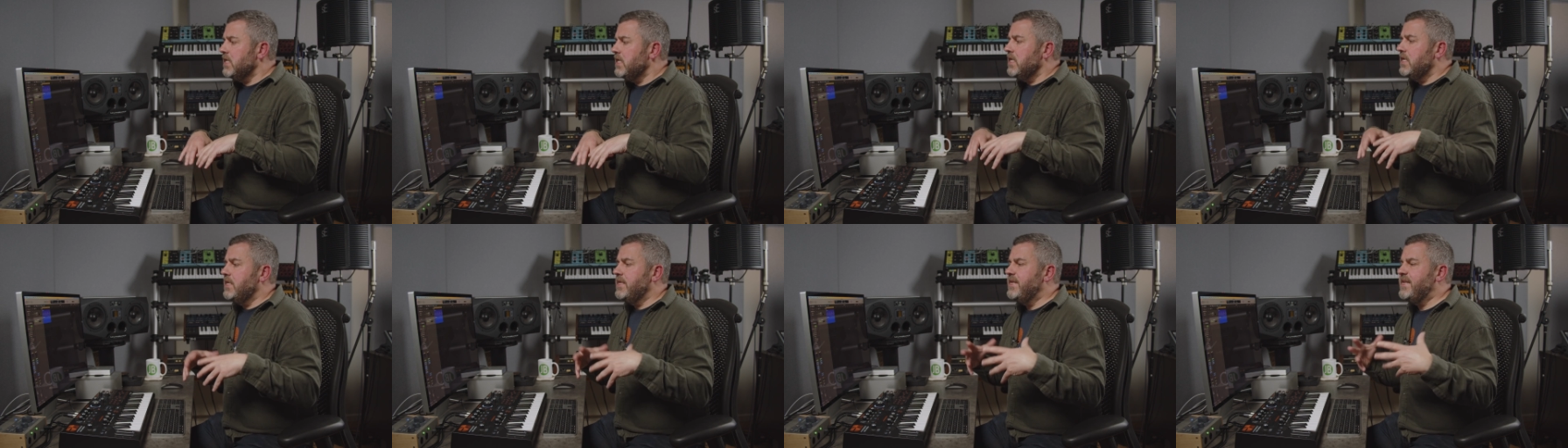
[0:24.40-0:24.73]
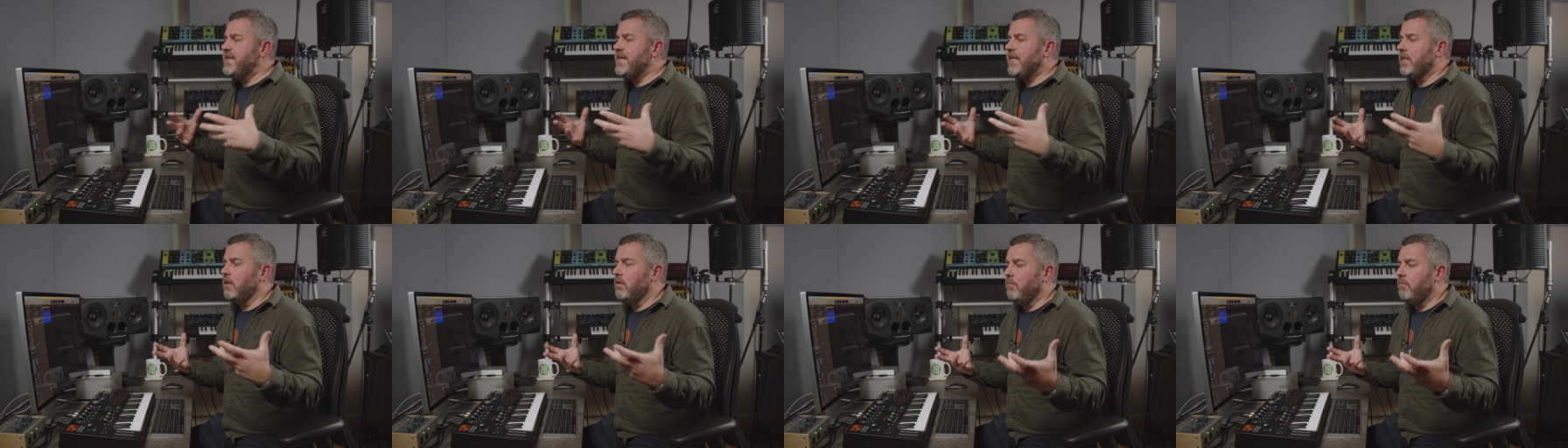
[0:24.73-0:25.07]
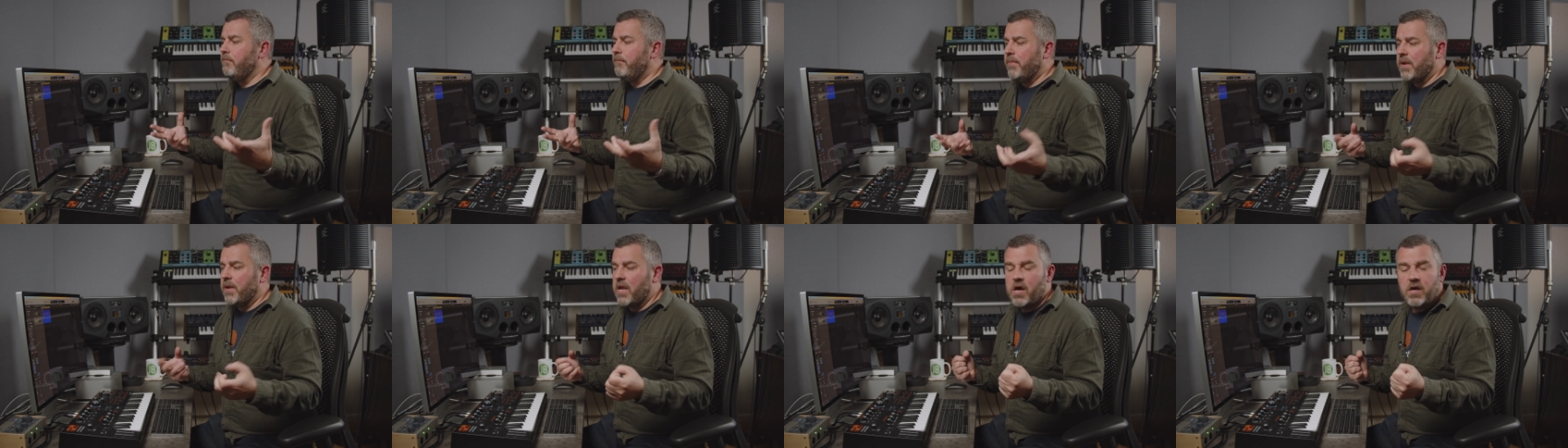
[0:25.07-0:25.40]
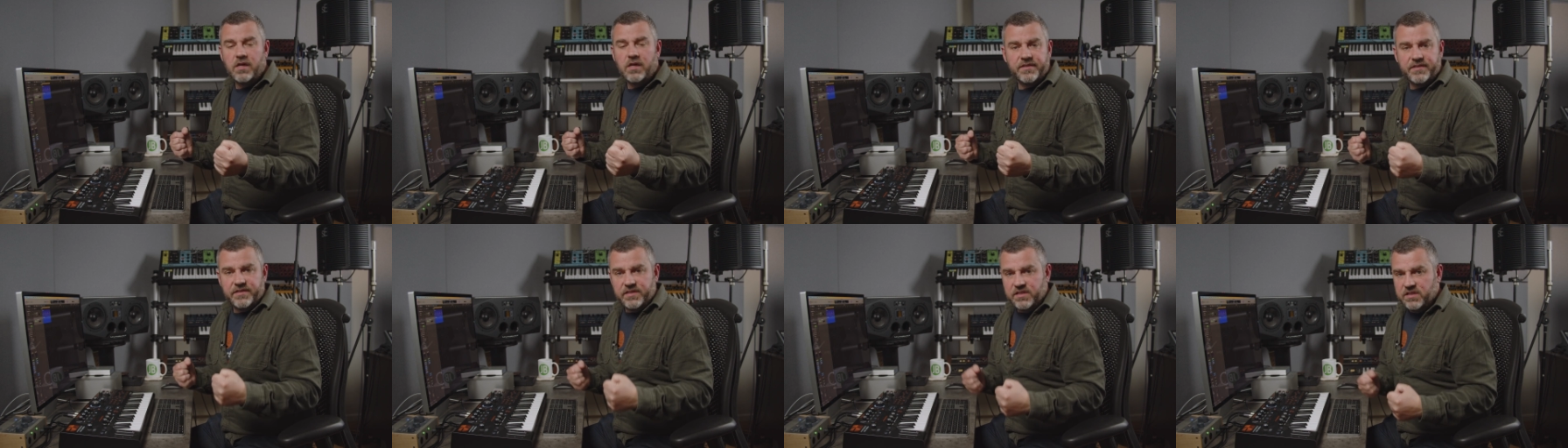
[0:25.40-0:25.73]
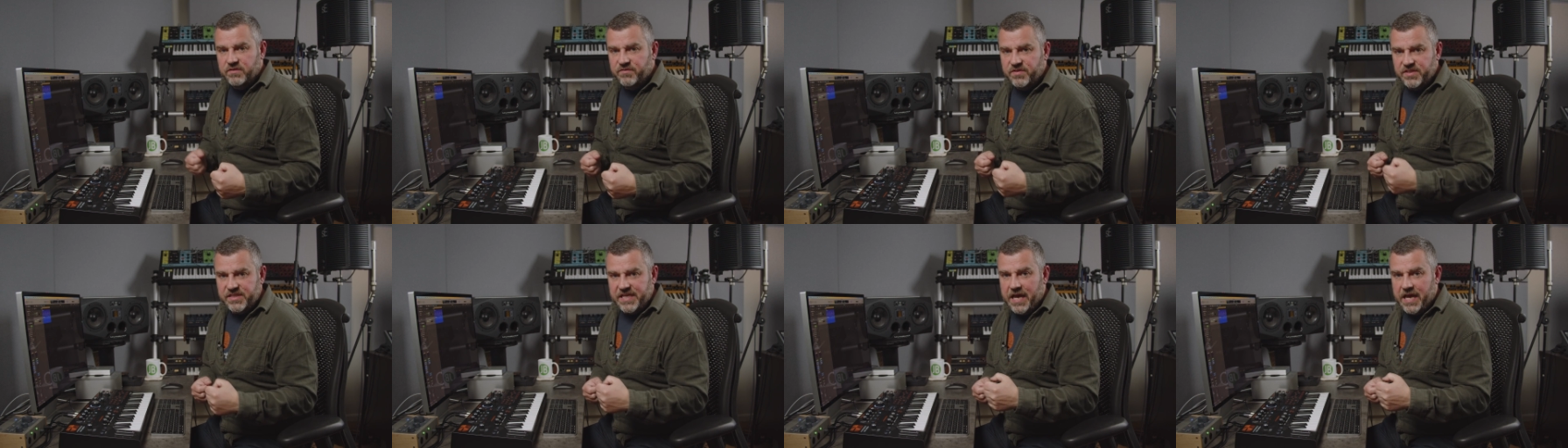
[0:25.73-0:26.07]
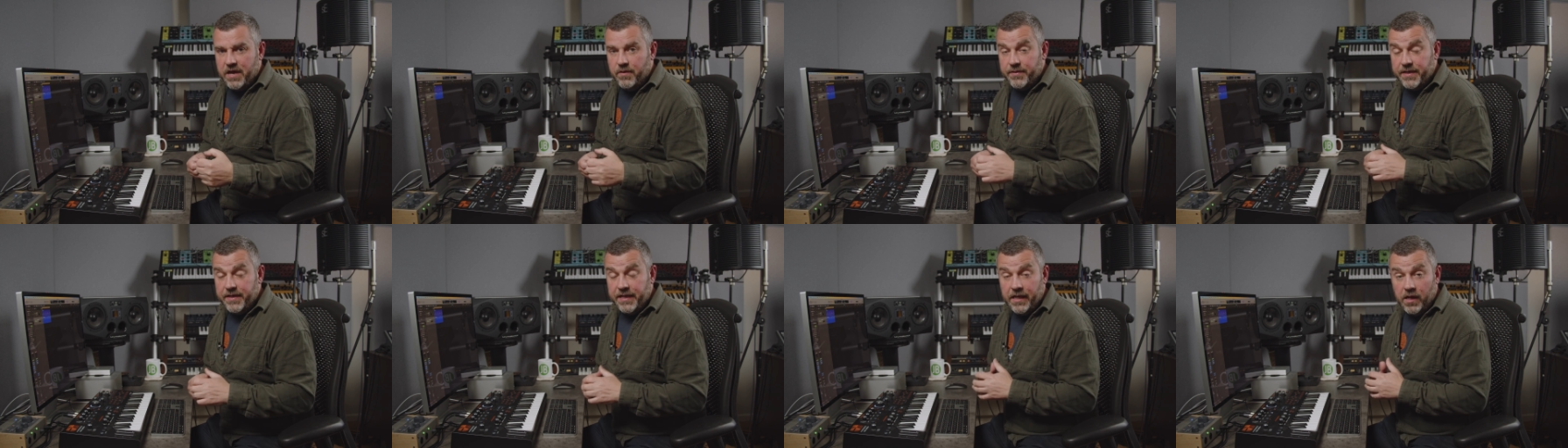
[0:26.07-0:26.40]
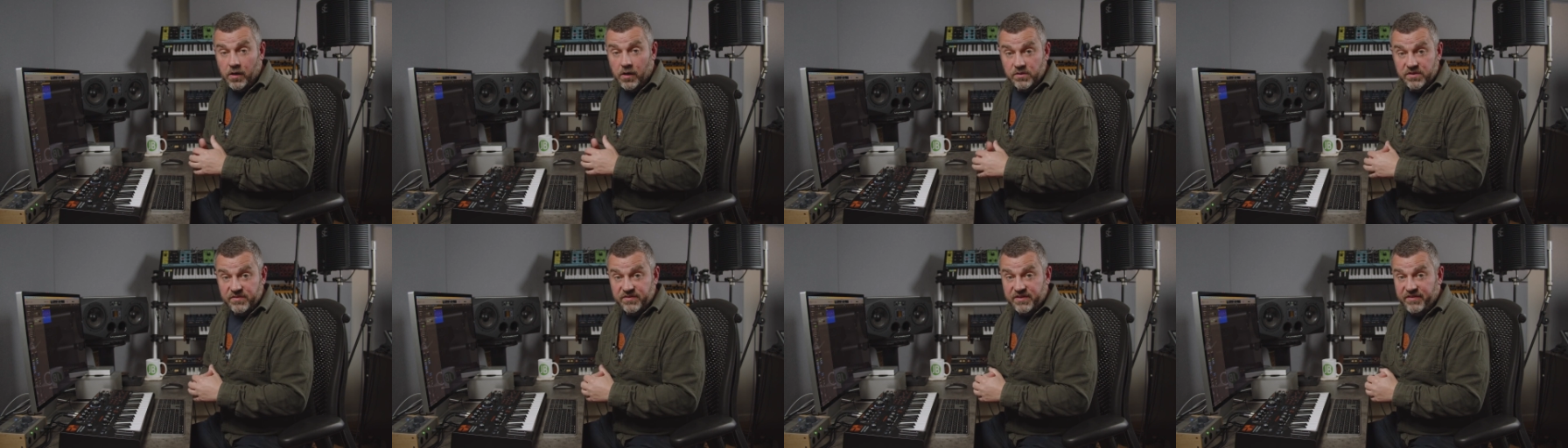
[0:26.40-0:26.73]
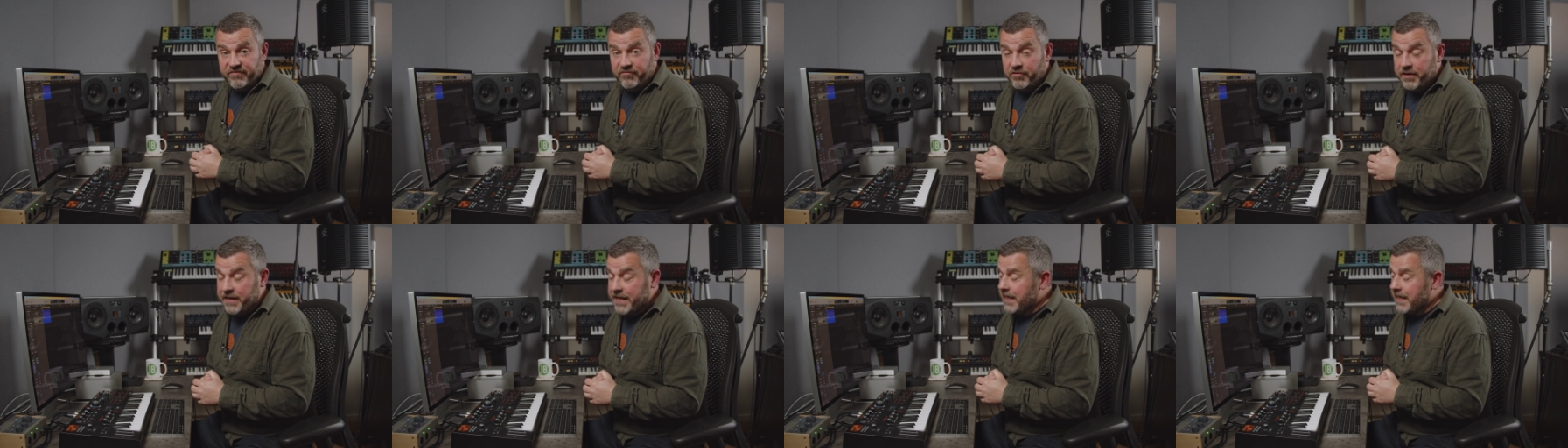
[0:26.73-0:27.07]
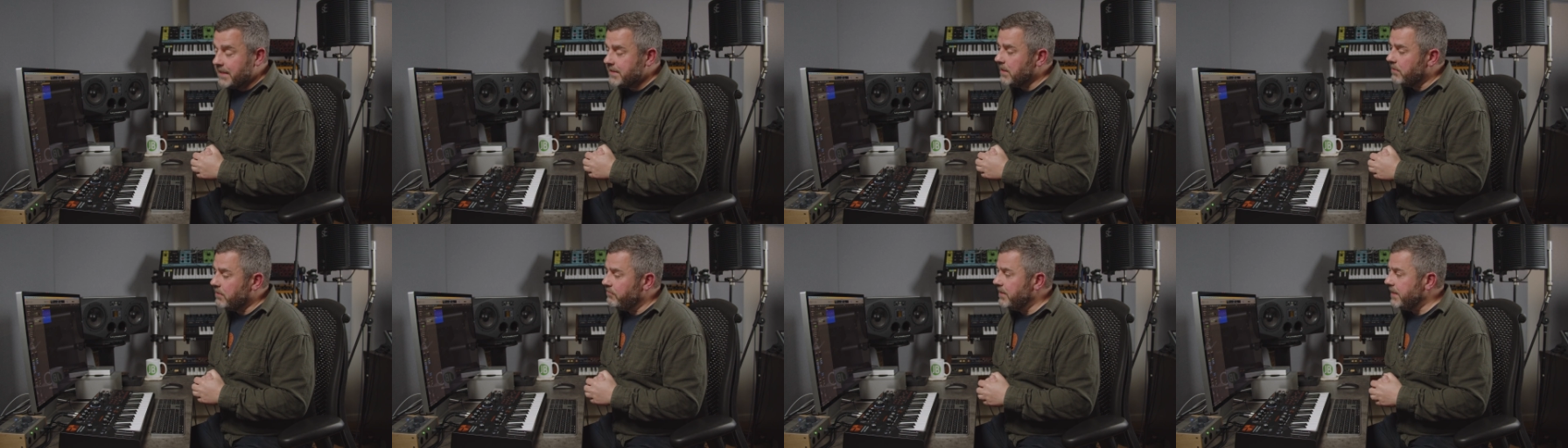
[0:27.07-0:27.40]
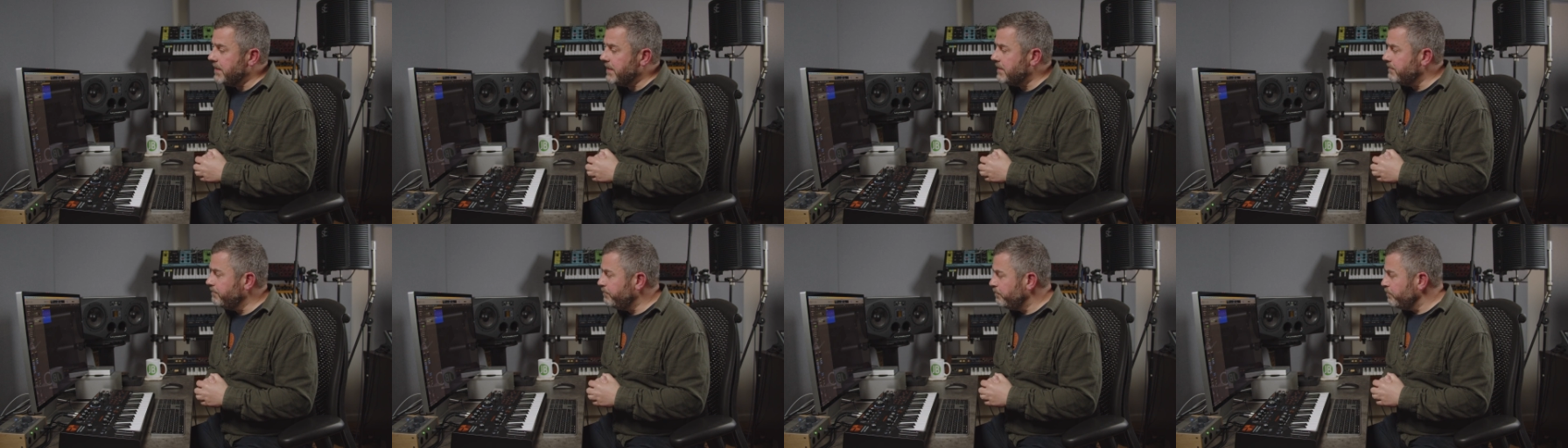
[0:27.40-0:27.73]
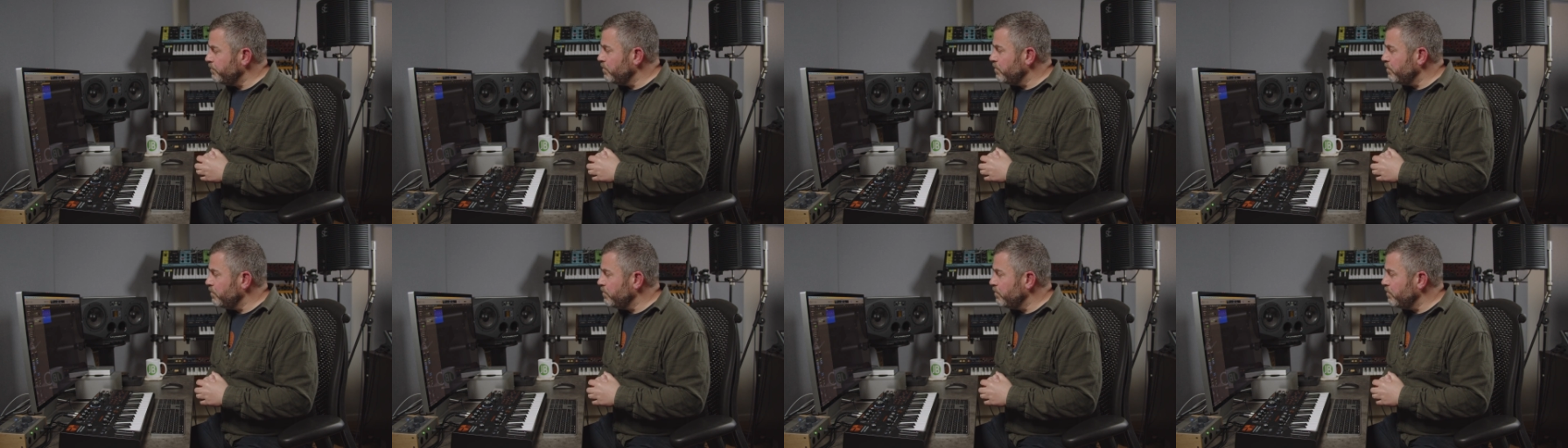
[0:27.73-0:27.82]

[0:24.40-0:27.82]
little blasts of sound in loads of different categories.